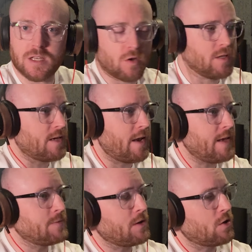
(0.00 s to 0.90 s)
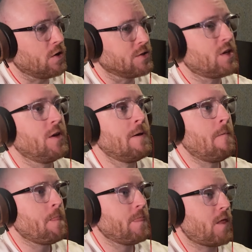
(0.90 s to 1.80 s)
content is because
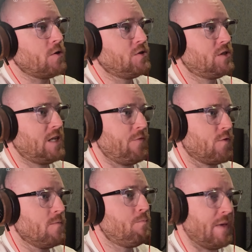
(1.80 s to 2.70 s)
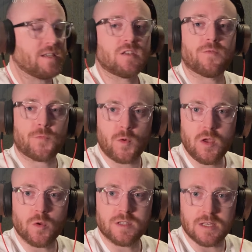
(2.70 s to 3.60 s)
those different bits of
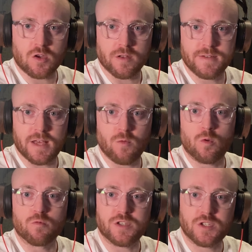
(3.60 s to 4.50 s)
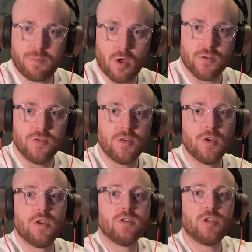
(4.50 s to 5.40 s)
frequency content will respond
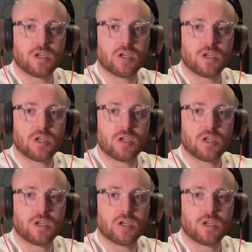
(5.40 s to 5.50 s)
to